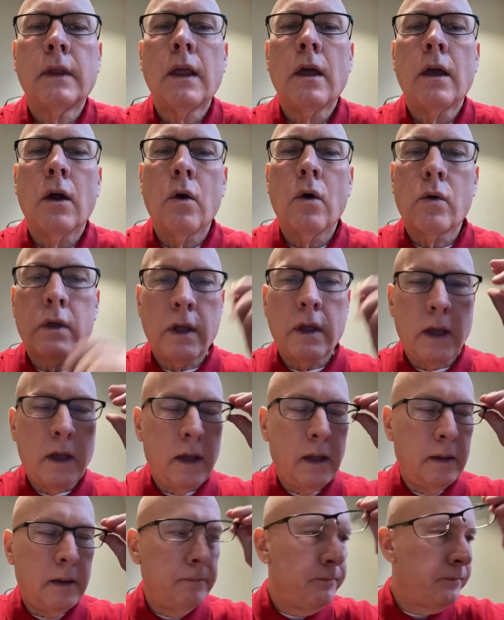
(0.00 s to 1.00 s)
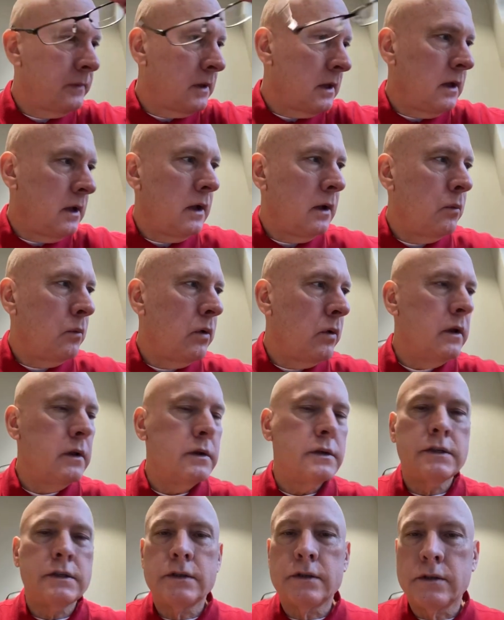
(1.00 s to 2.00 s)
Okay, I
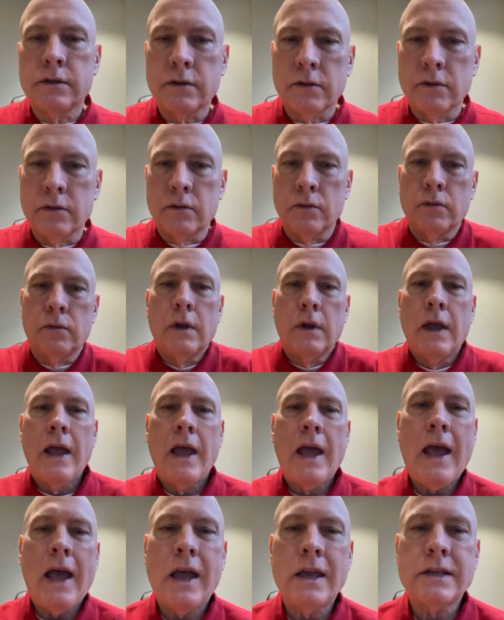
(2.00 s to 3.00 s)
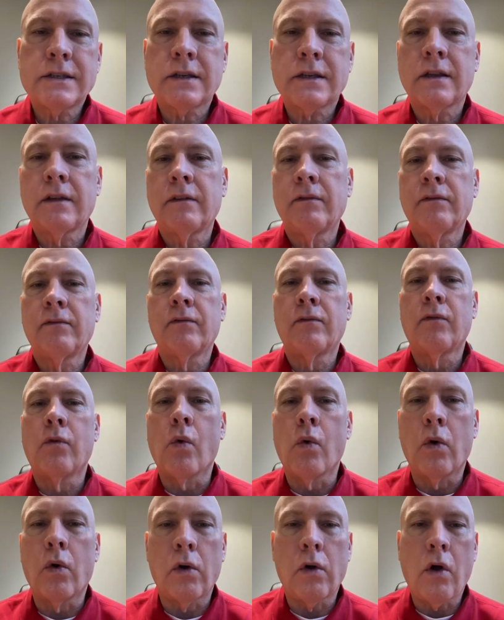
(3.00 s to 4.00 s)
want to ask
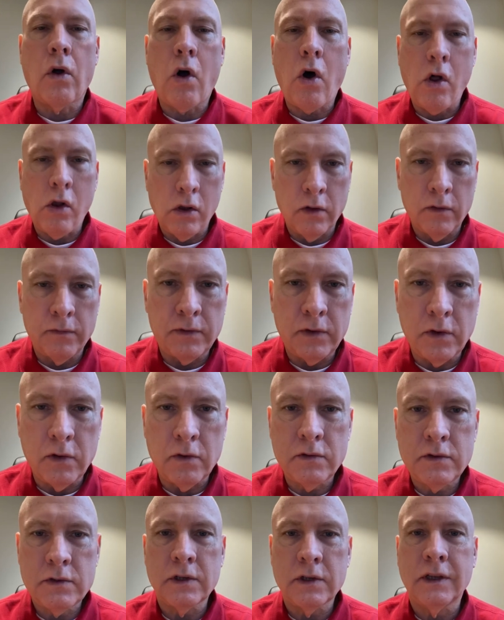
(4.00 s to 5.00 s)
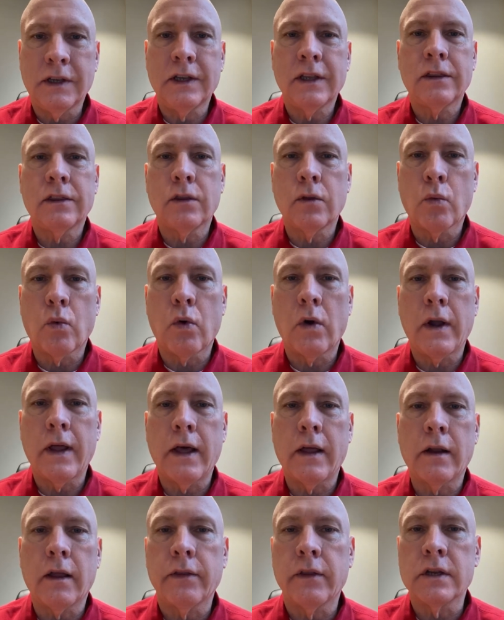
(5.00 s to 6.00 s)
for all of you to get the word
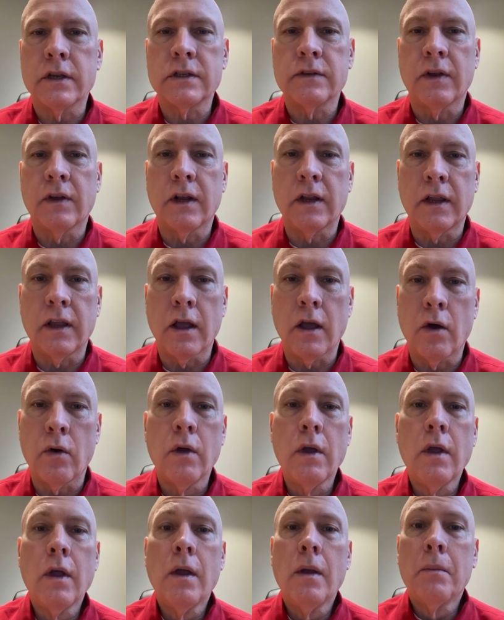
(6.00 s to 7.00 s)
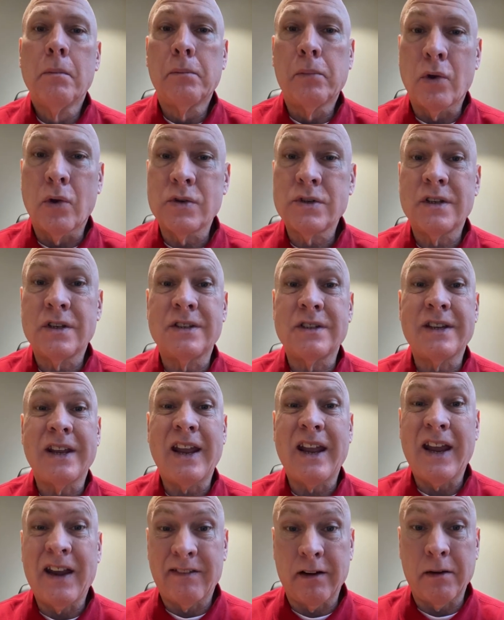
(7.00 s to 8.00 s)
out on this video. Post it
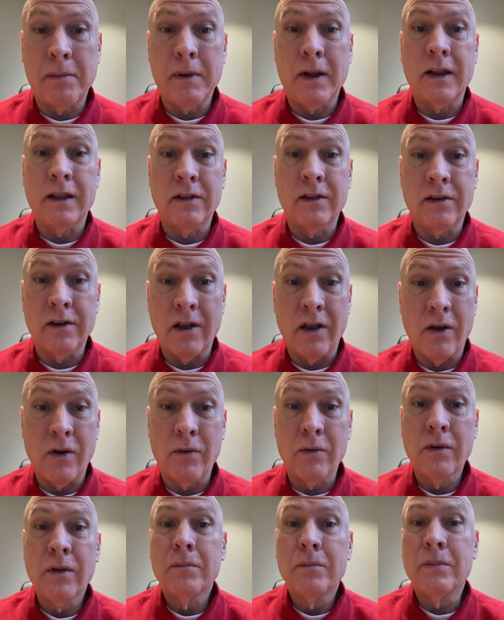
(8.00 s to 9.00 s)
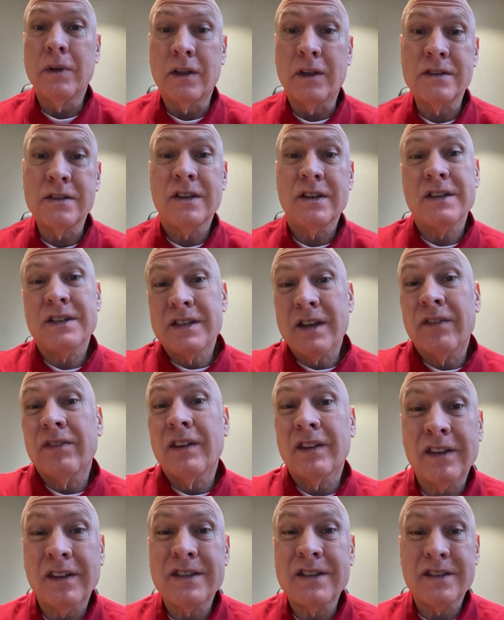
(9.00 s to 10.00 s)
to everybody you know, because it's
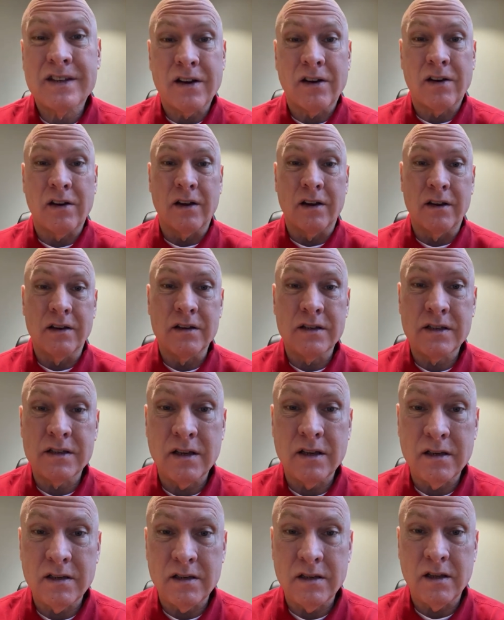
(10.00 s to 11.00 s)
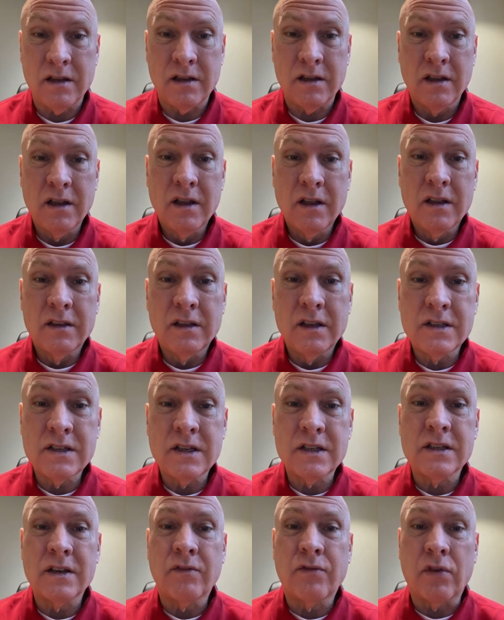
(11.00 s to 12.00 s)
something that's serious, and this
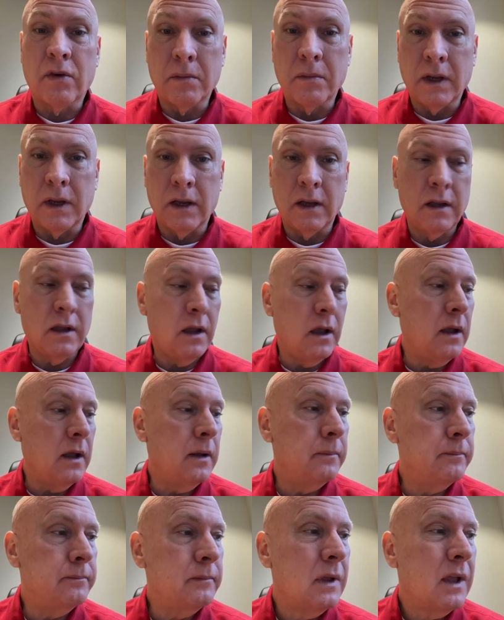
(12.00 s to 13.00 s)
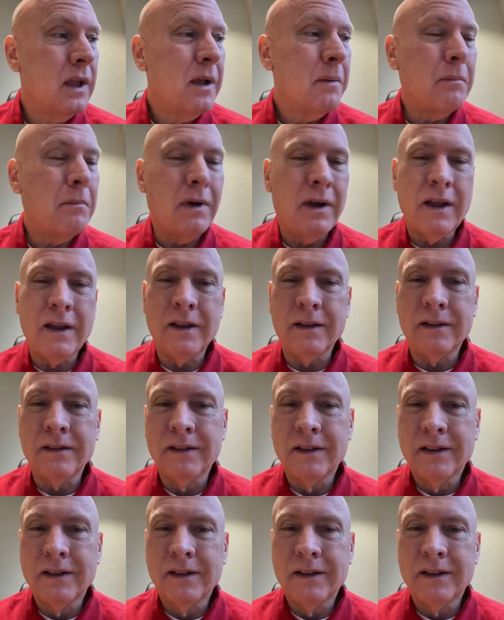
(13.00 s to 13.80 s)
isn't for me. My